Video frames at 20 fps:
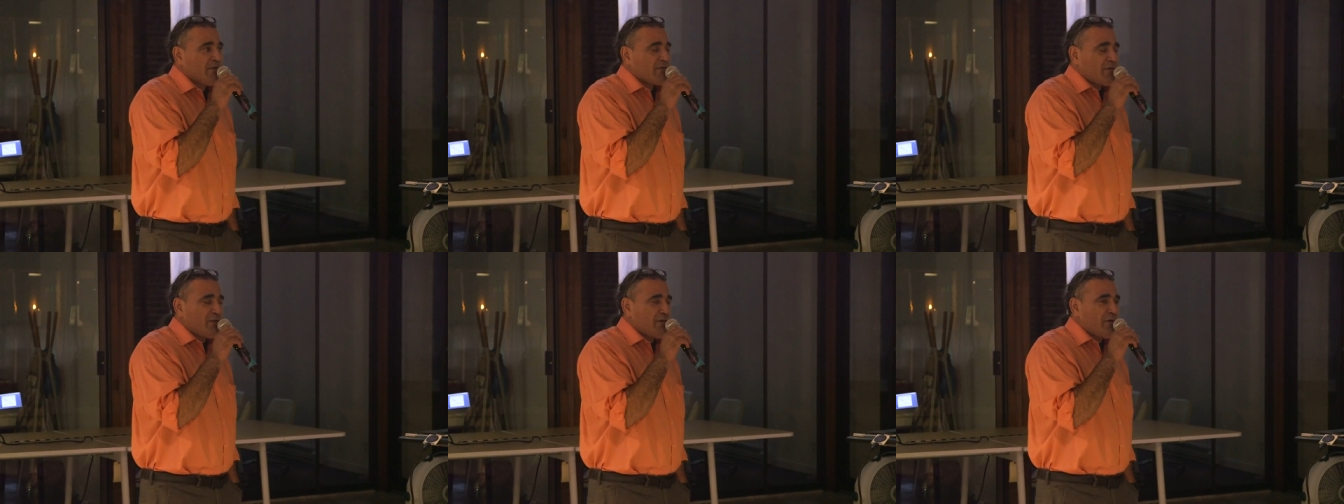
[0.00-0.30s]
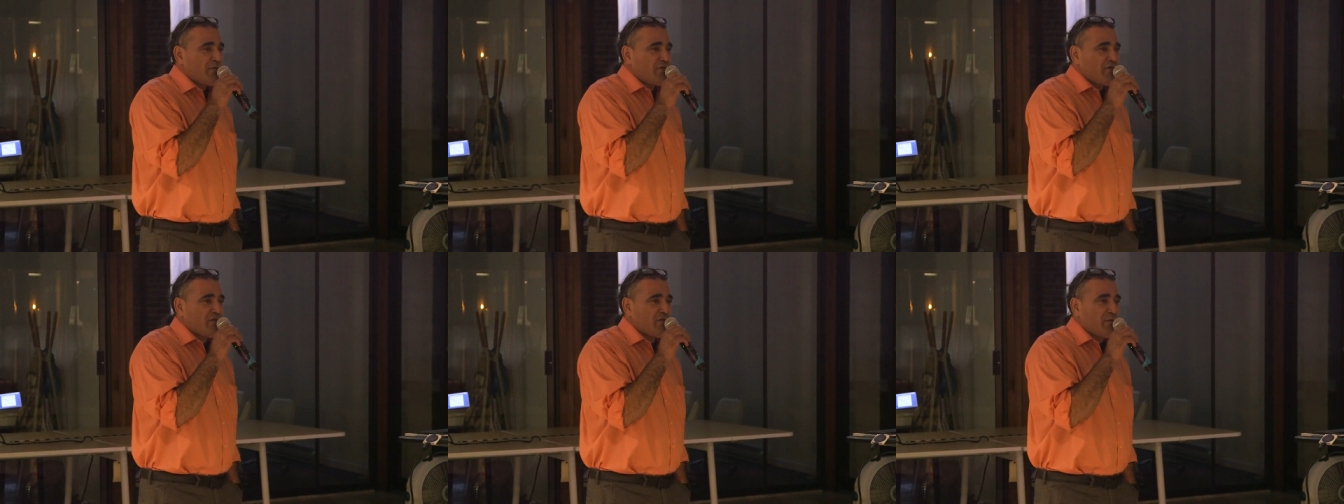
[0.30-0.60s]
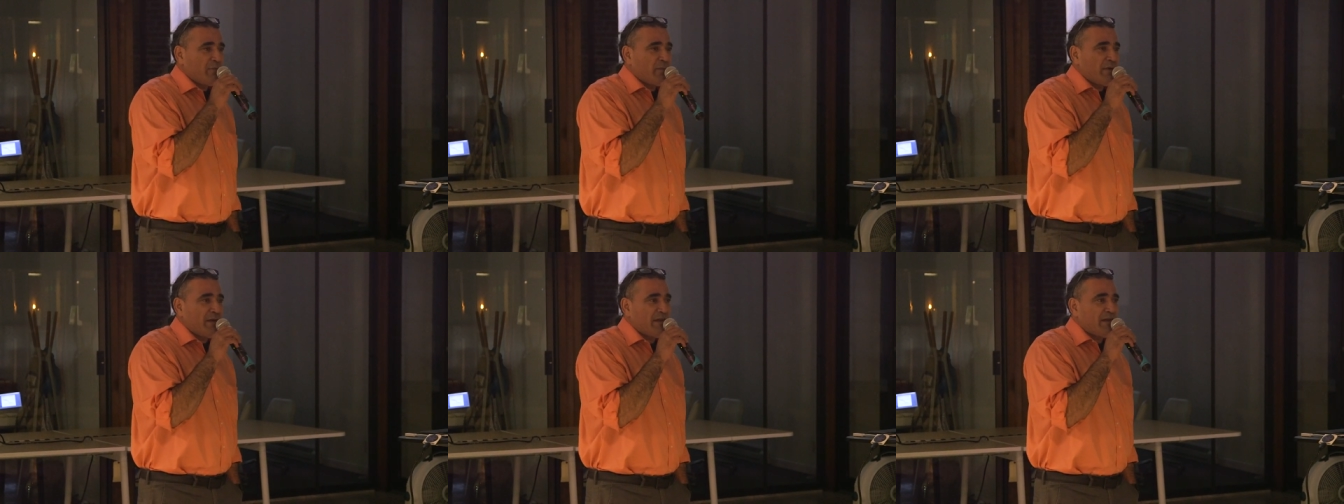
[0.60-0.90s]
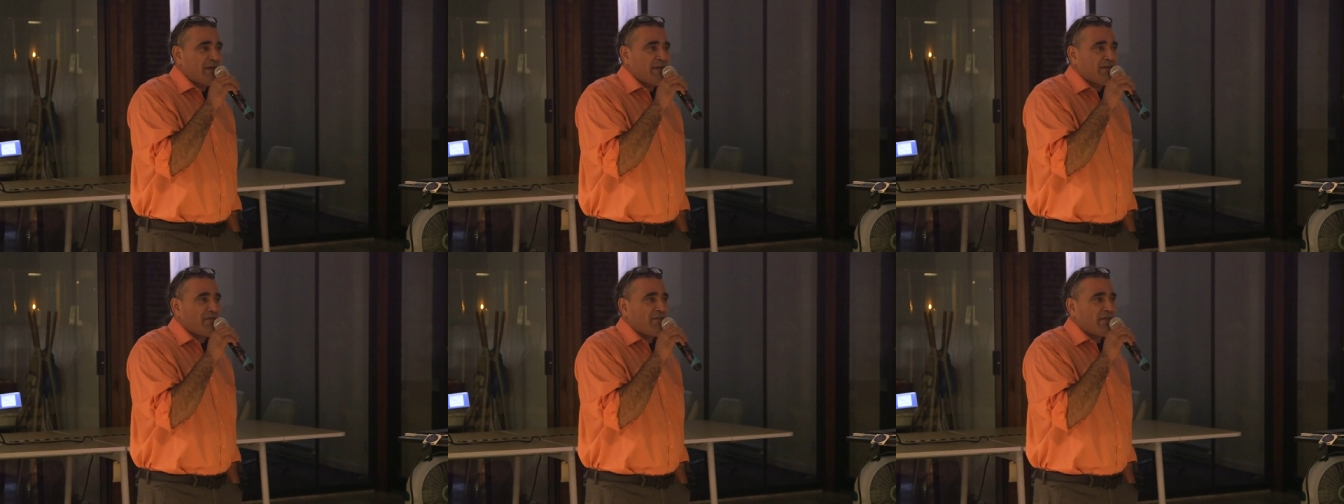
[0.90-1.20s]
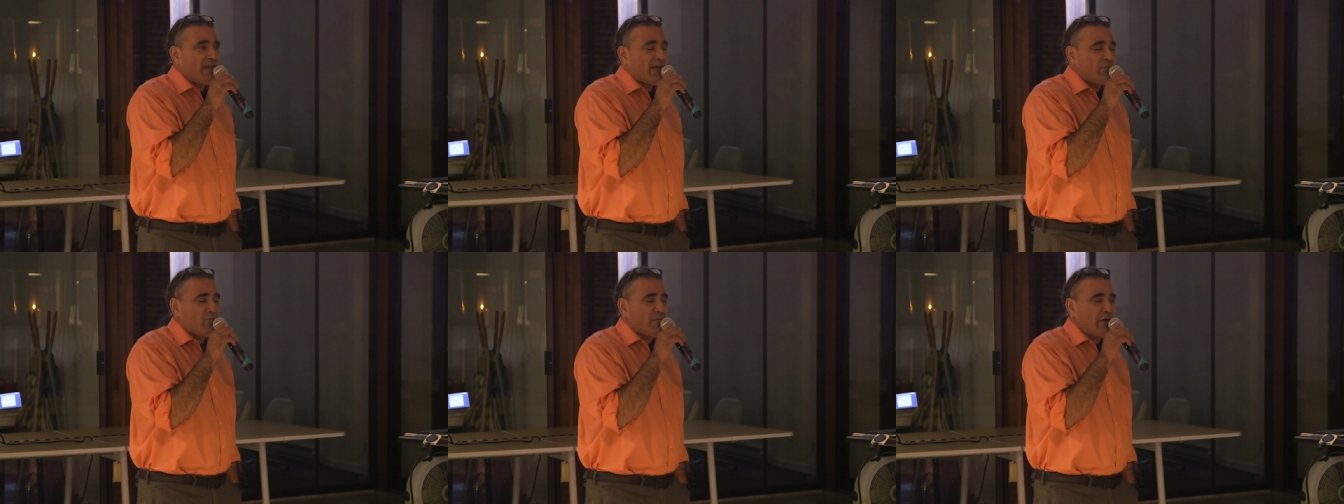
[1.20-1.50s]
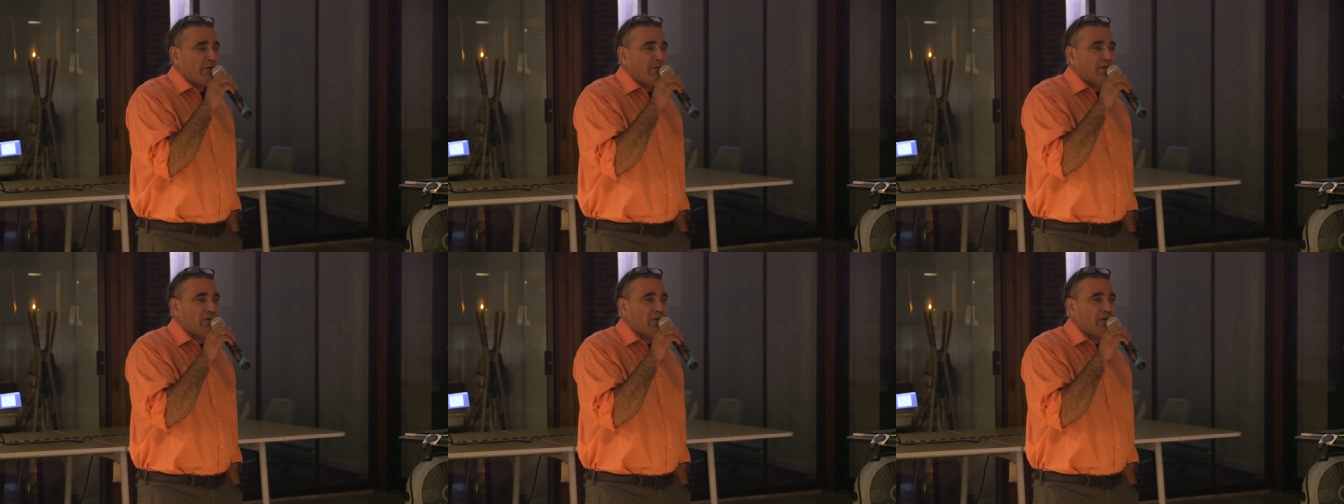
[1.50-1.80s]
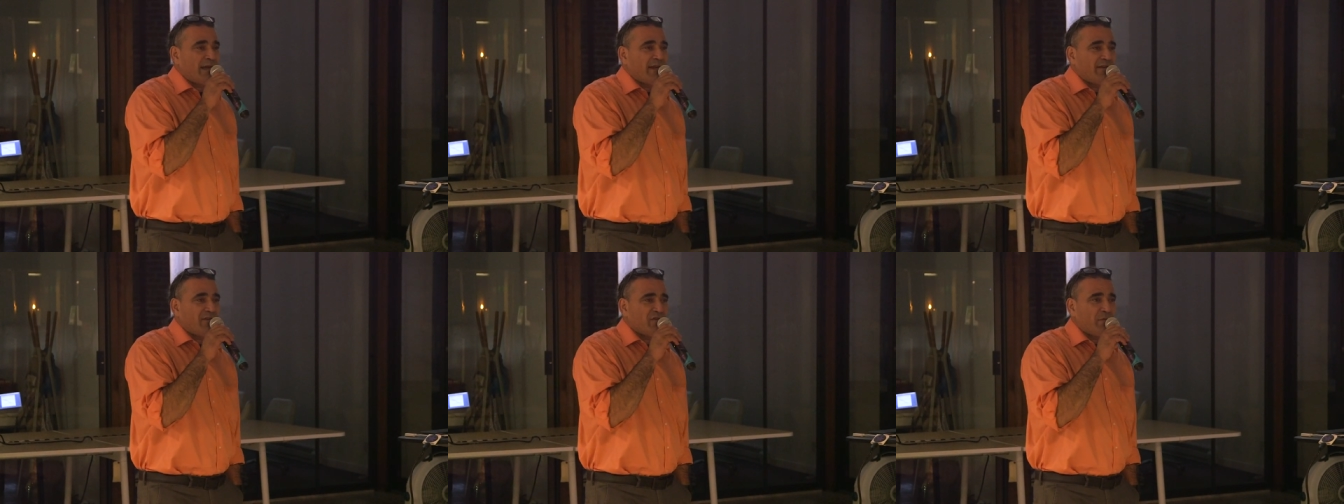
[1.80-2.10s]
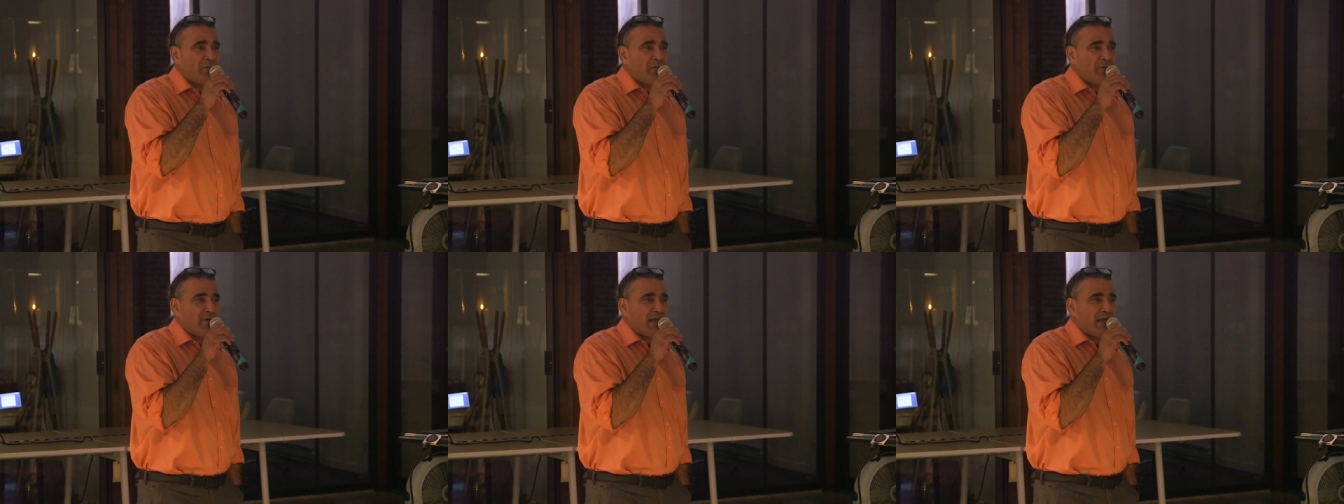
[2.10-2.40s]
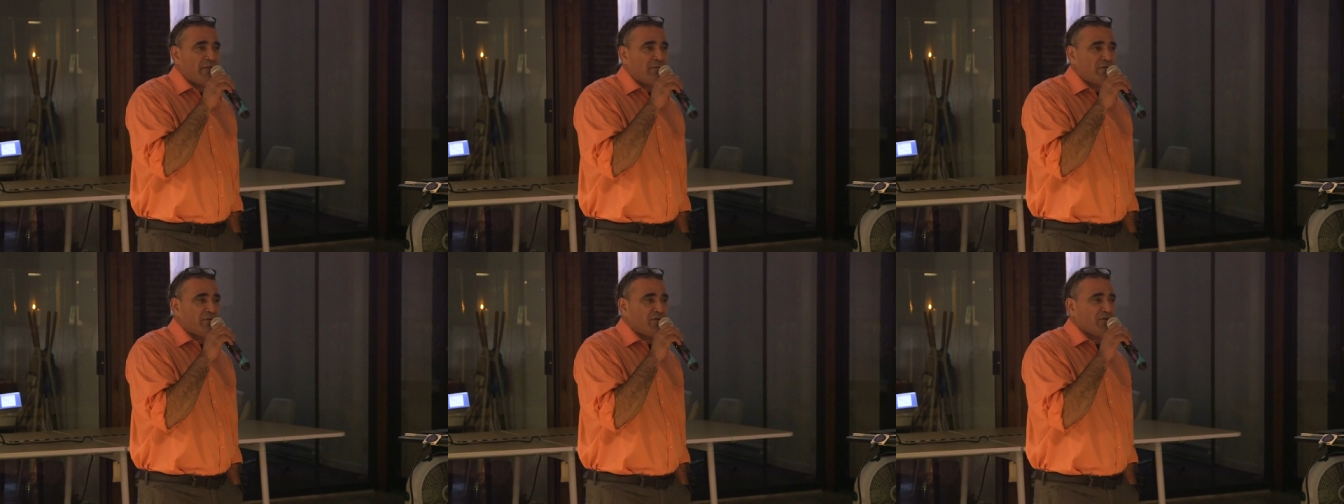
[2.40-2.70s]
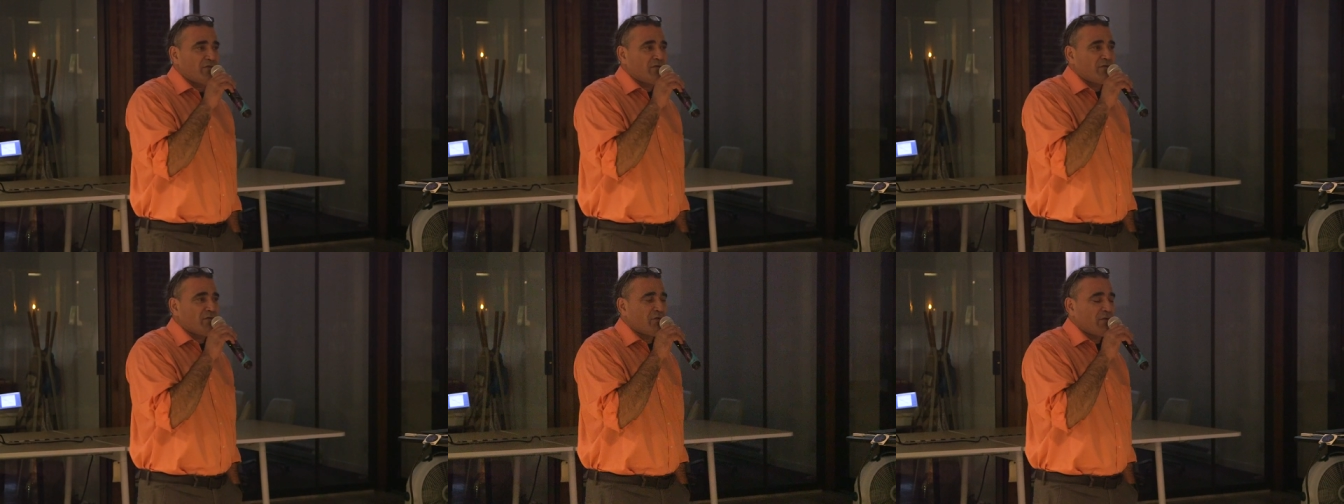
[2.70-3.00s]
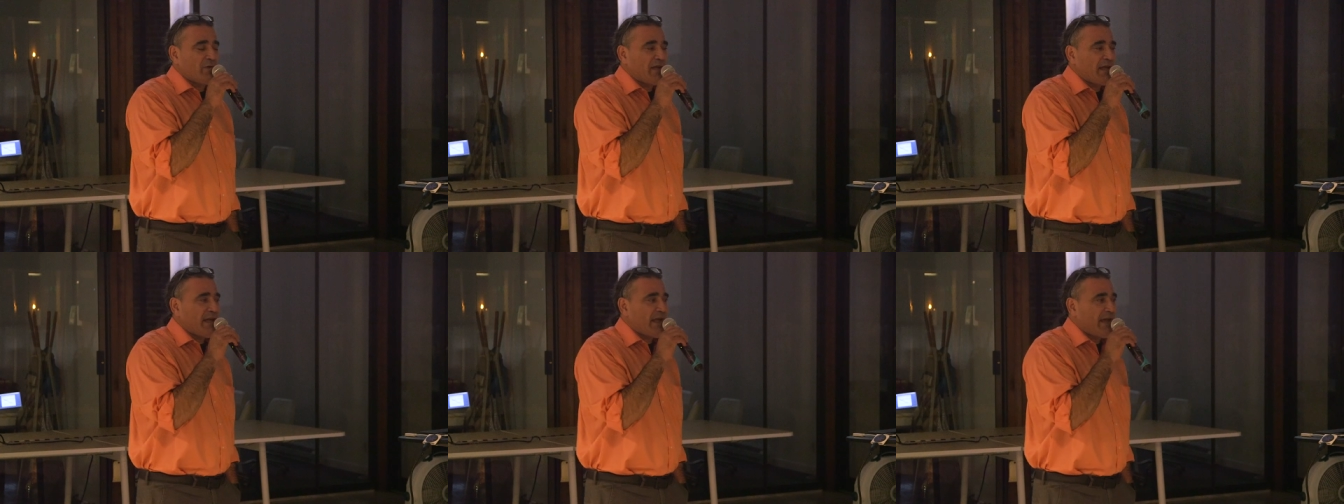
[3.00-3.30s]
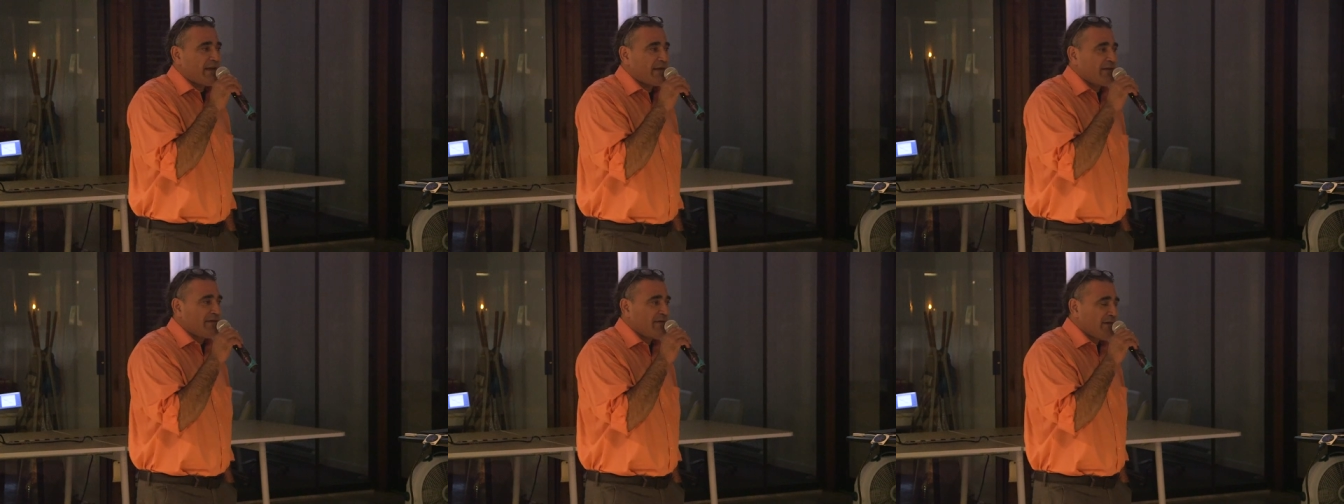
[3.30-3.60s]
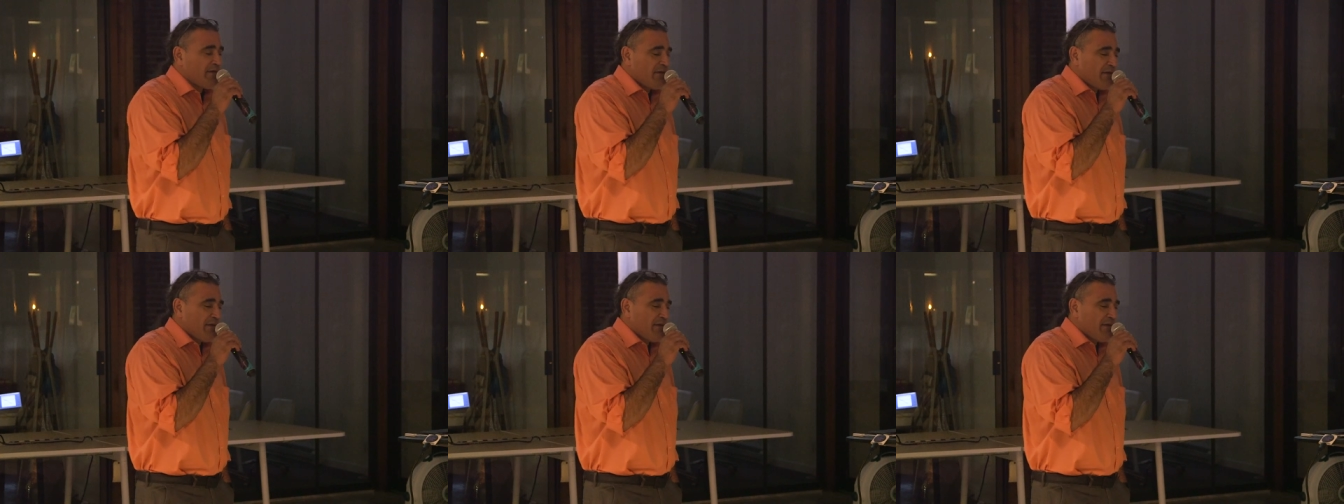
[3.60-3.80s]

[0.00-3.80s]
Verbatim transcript: The notion being is that we would like to be able to create